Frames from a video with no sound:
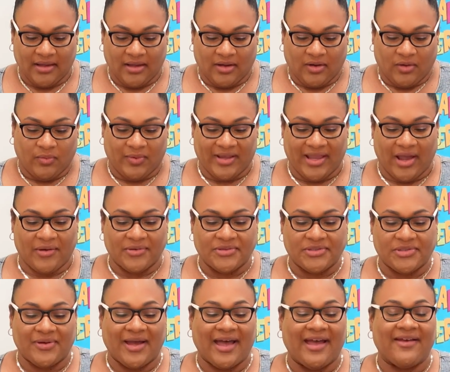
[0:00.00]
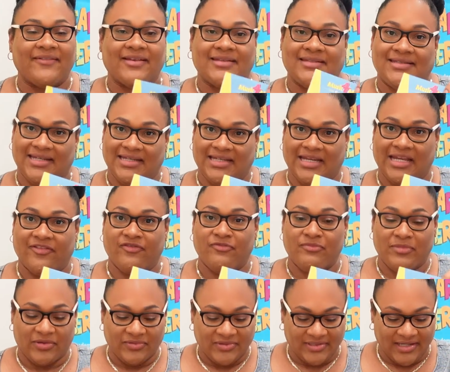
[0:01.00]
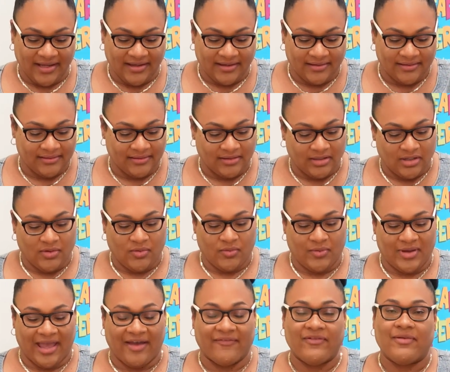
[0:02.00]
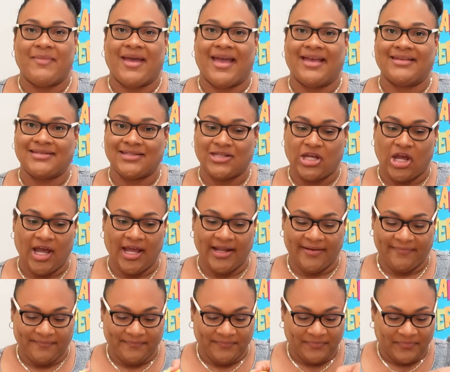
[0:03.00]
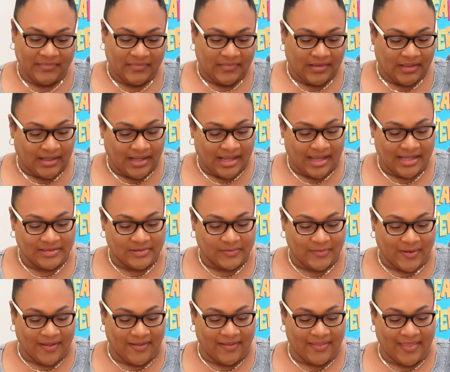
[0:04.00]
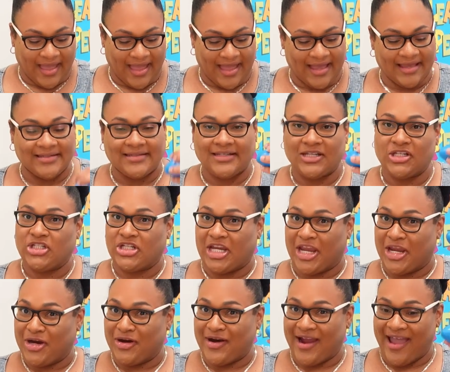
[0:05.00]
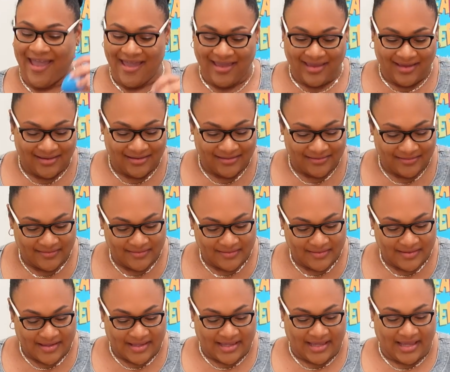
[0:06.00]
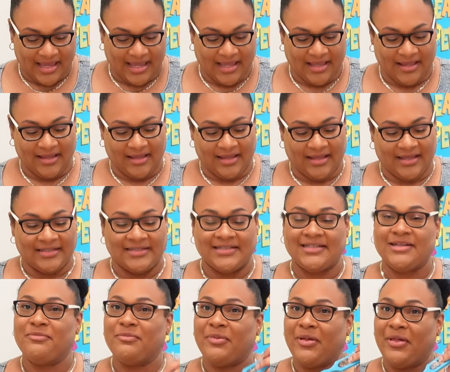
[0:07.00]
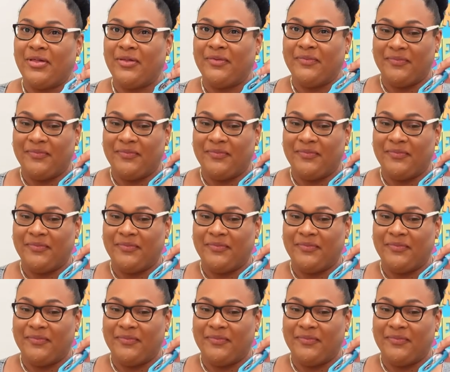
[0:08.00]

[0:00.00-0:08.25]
We also have a CD of music. We have a mascot, as well as a shaker egg, a cymbal,